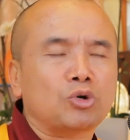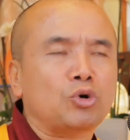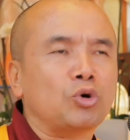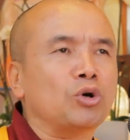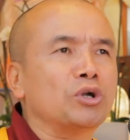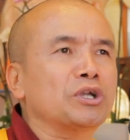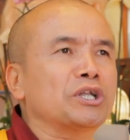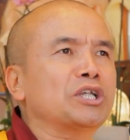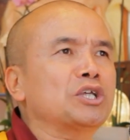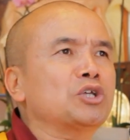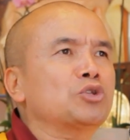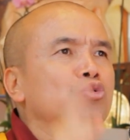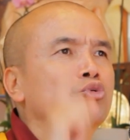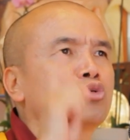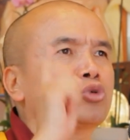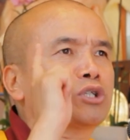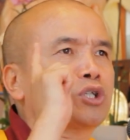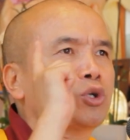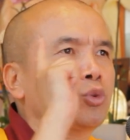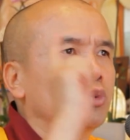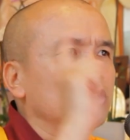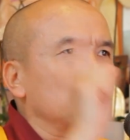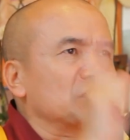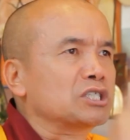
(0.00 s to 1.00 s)
only through the
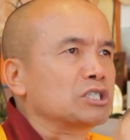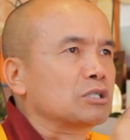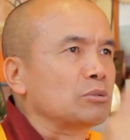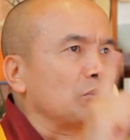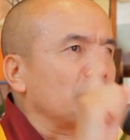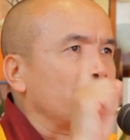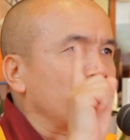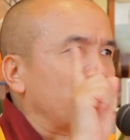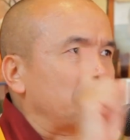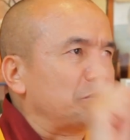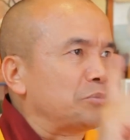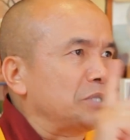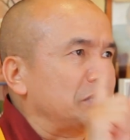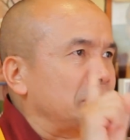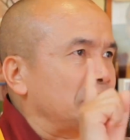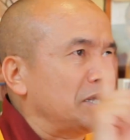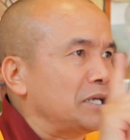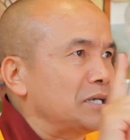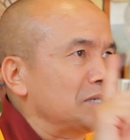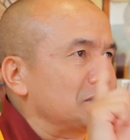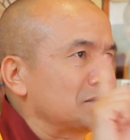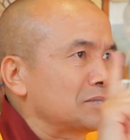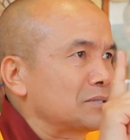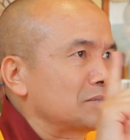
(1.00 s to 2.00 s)
wisdom of
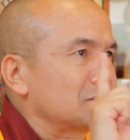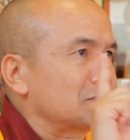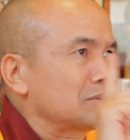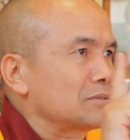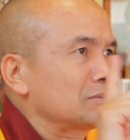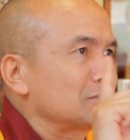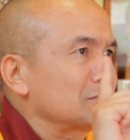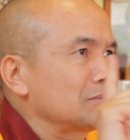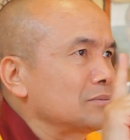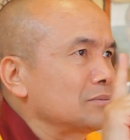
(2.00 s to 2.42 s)
emptiness.